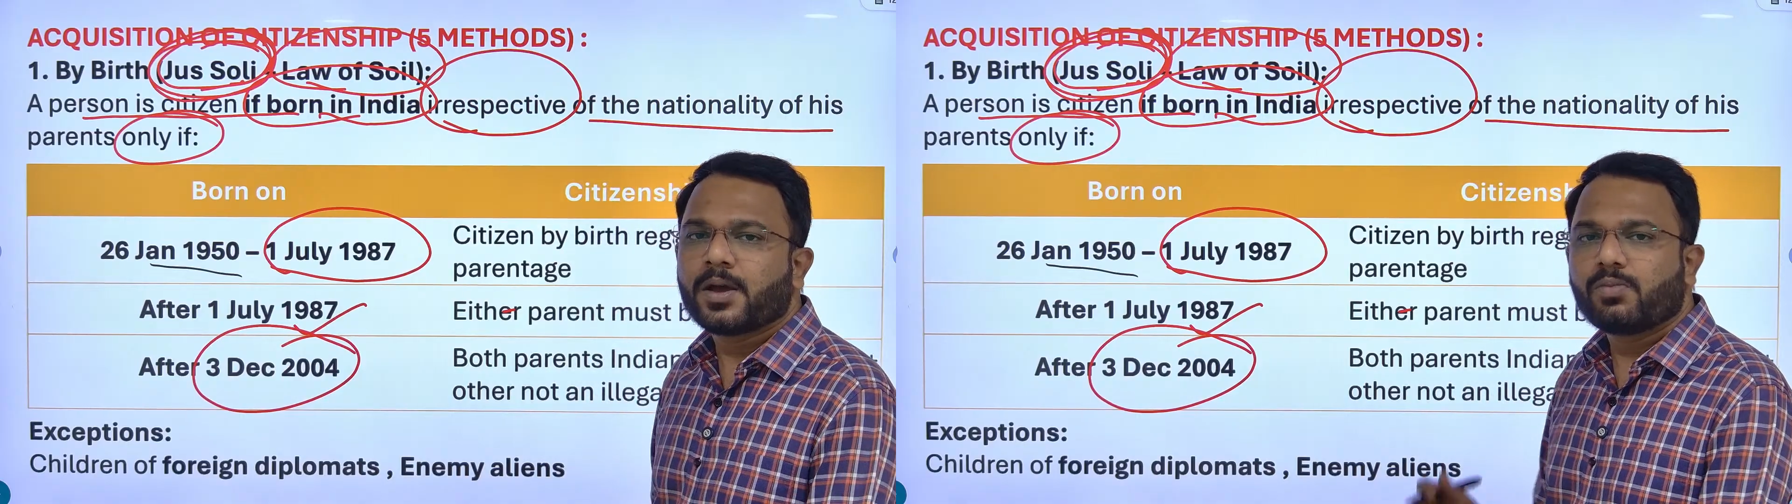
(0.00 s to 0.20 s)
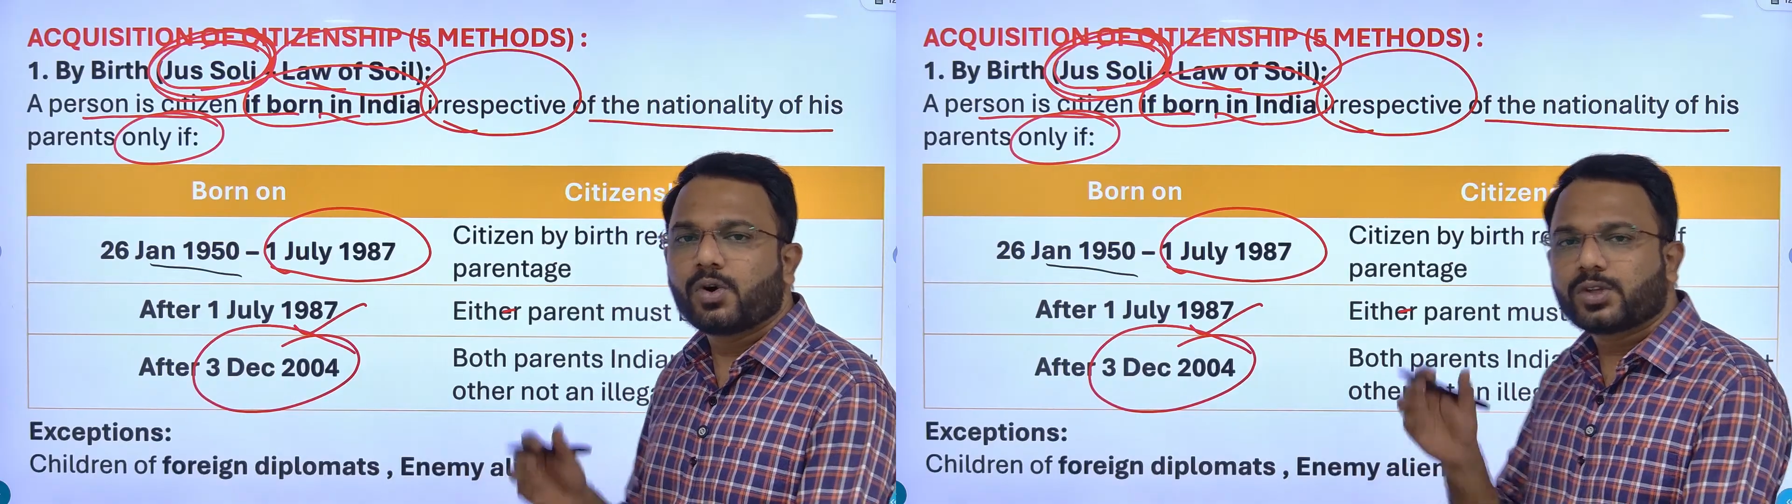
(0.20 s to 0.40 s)

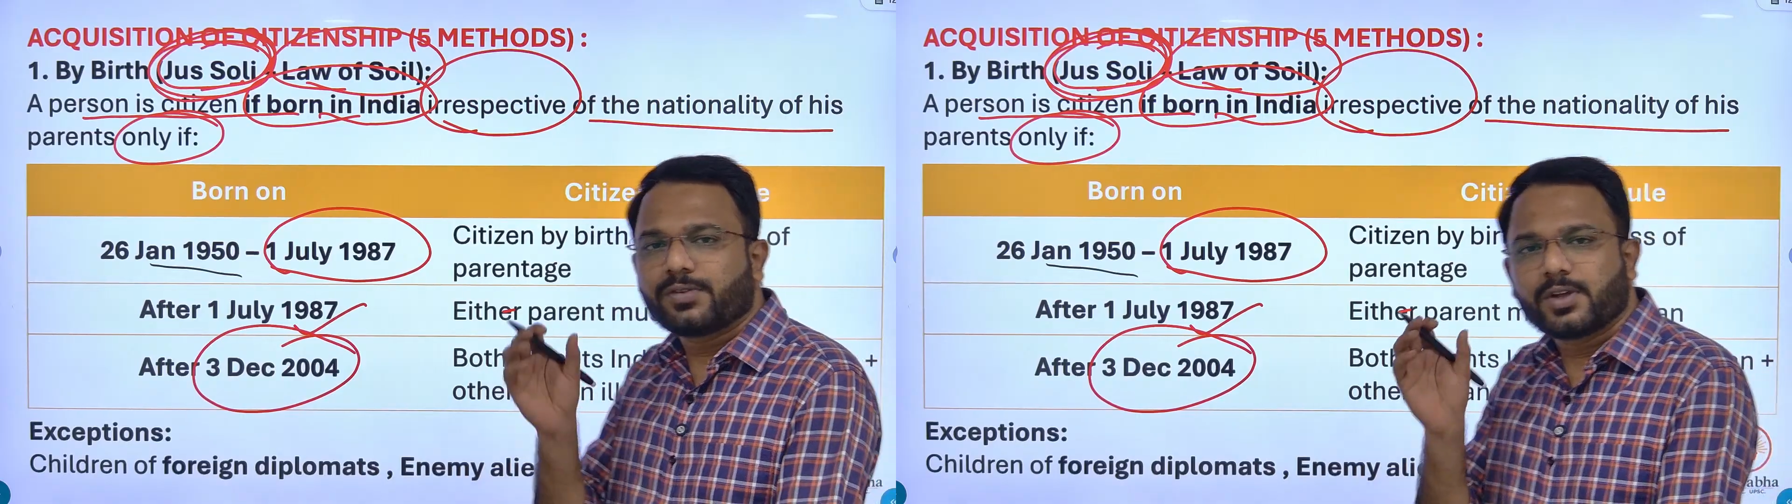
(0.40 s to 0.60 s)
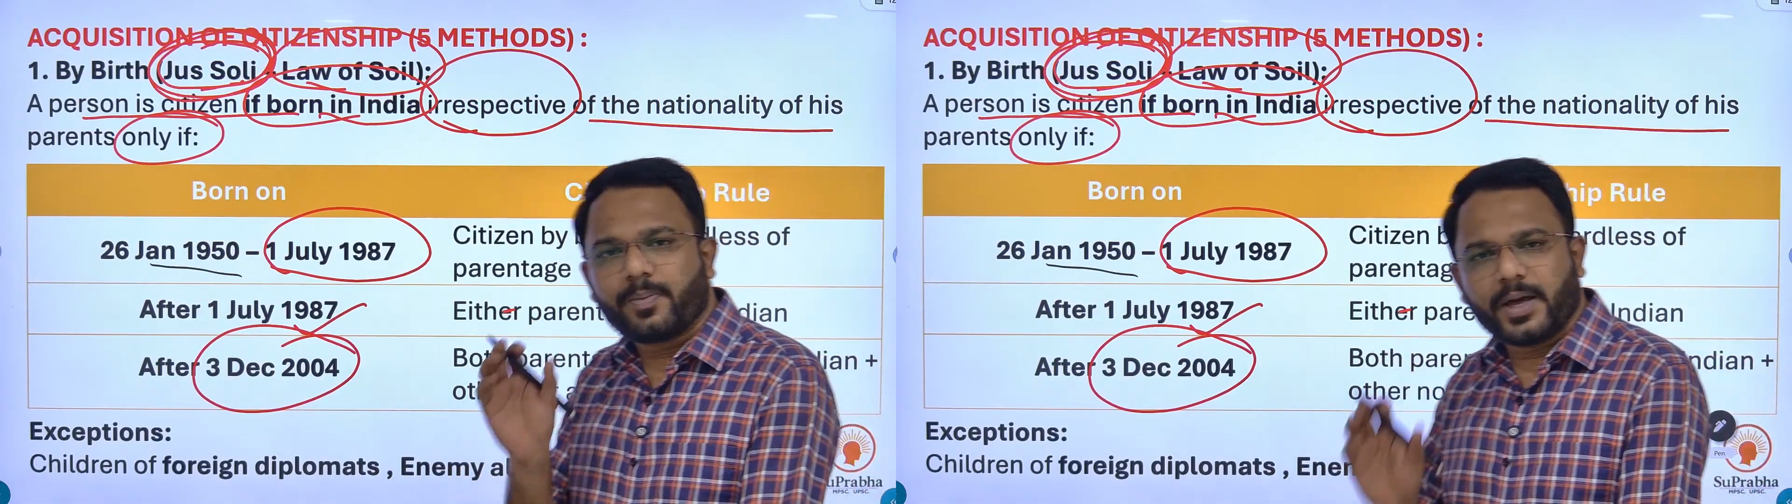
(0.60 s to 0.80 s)
both of
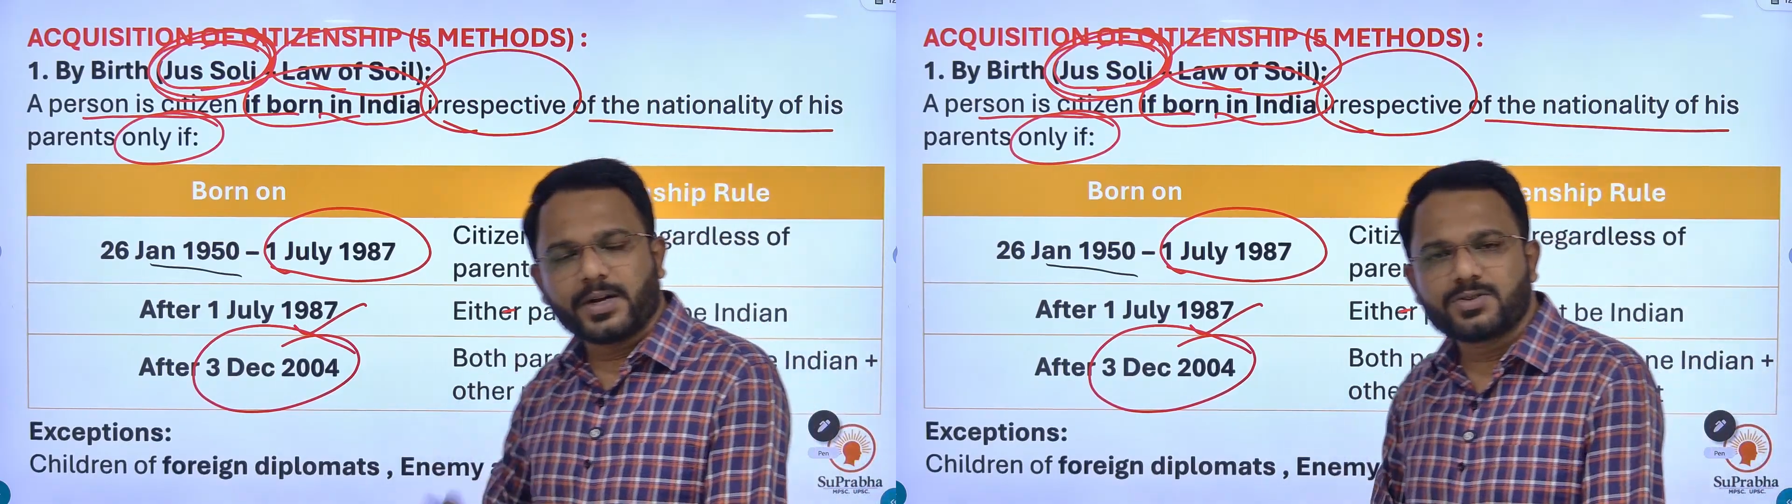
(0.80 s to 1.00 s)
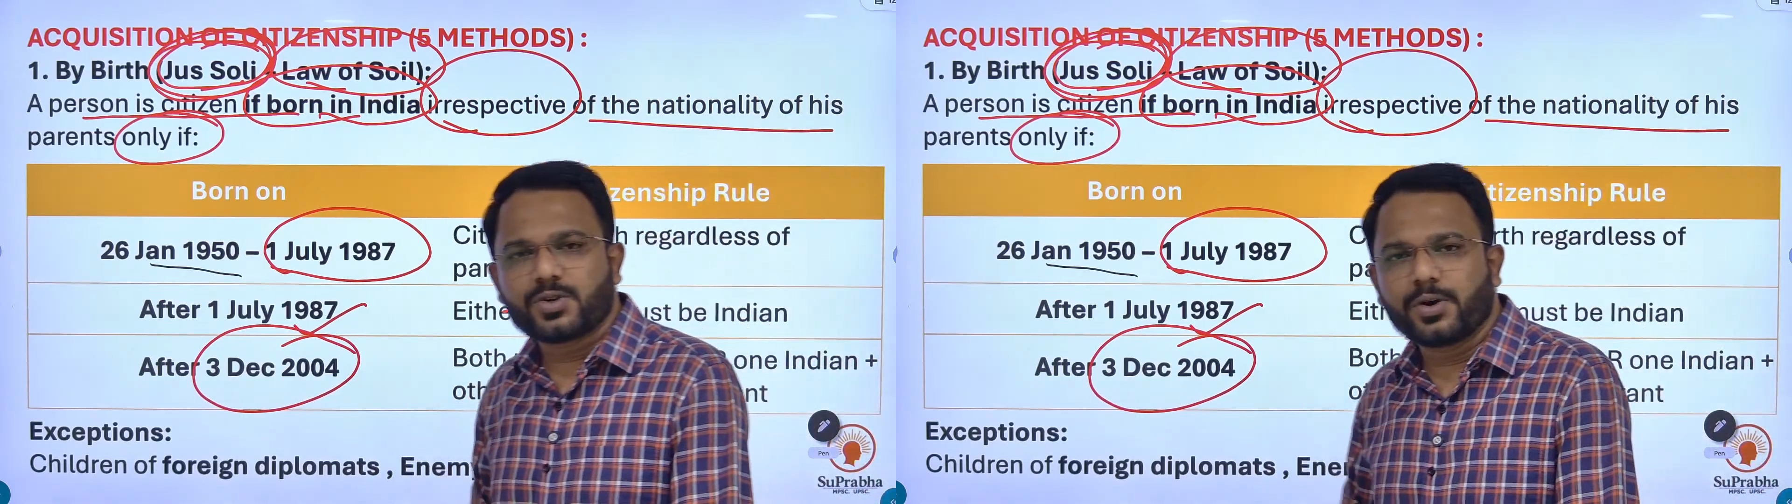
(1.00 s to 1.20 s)
the
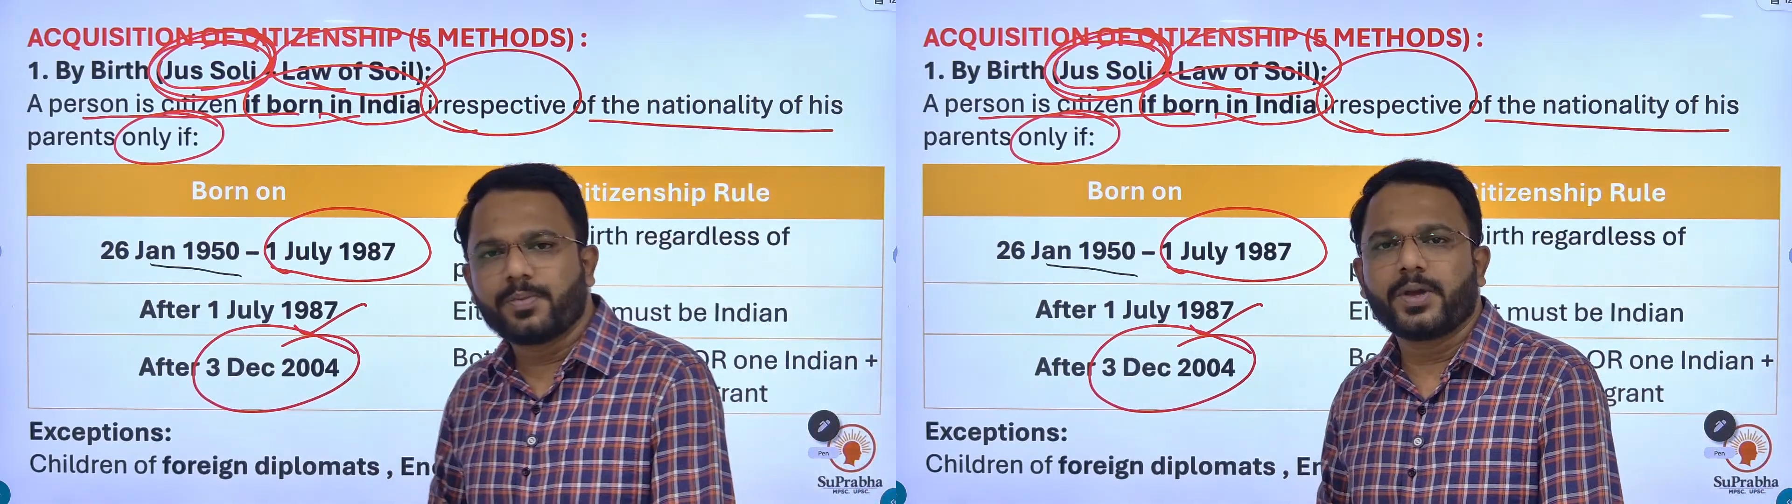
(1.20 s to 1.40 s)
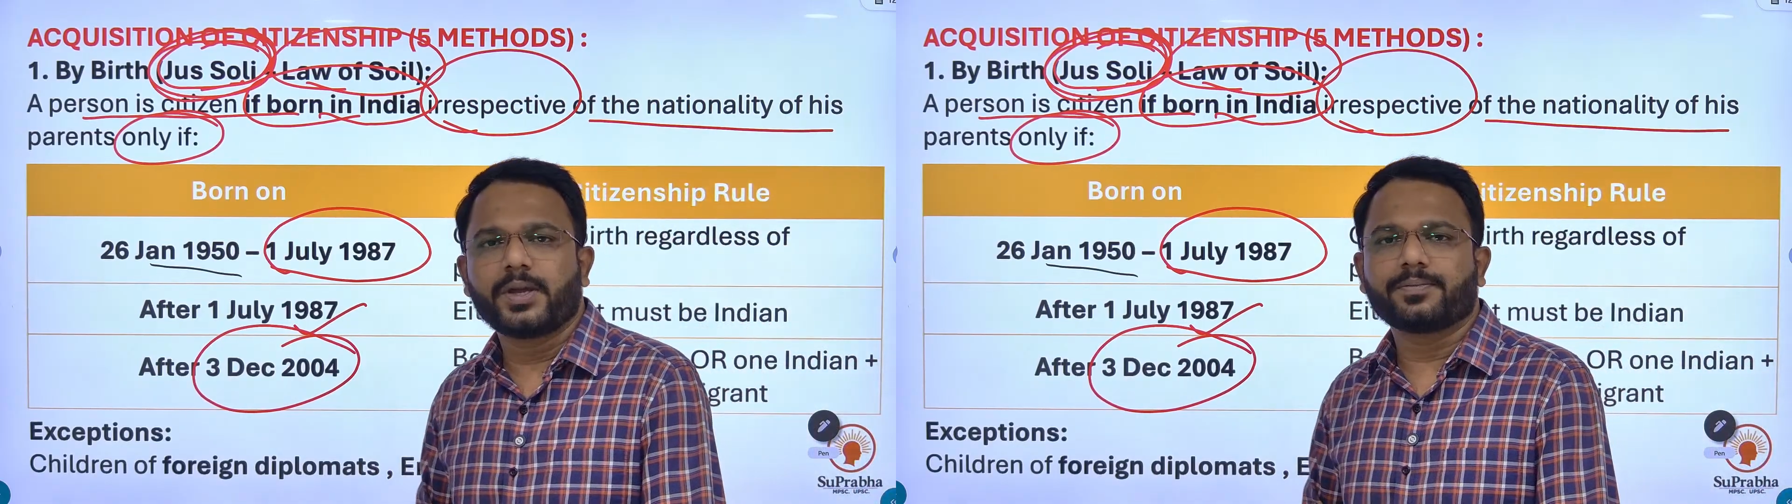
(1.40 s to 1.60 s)
parents should
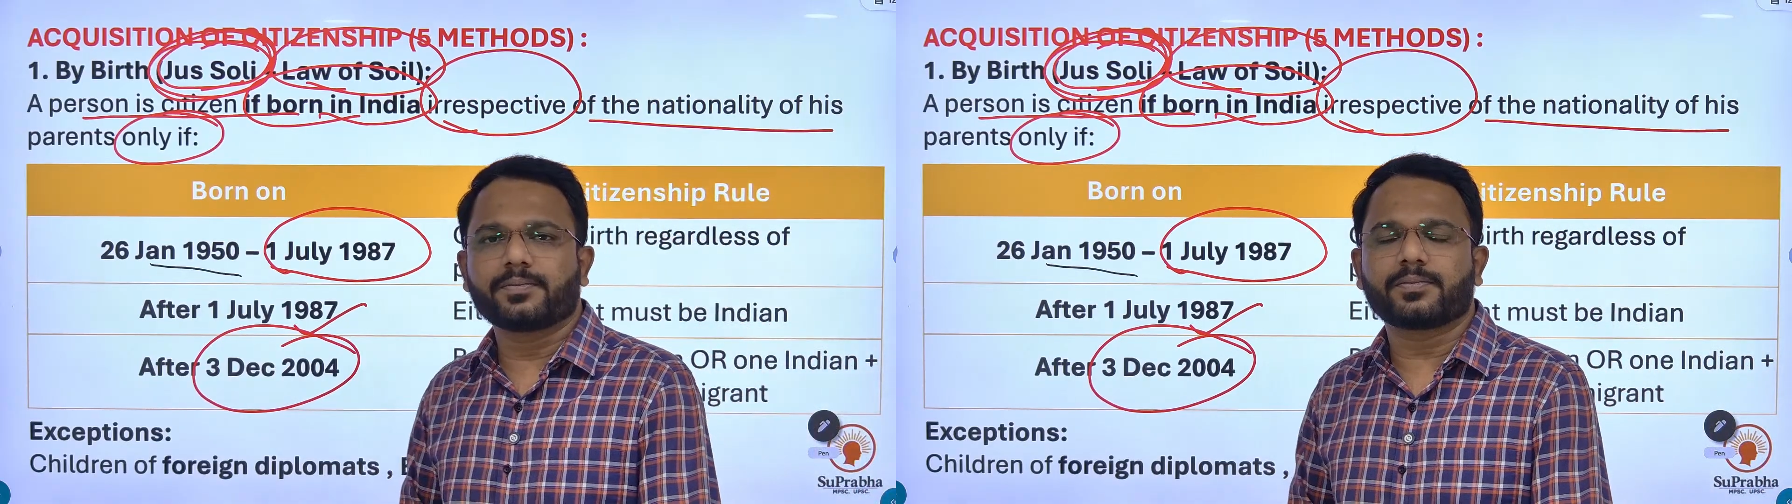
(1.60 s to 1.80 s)
be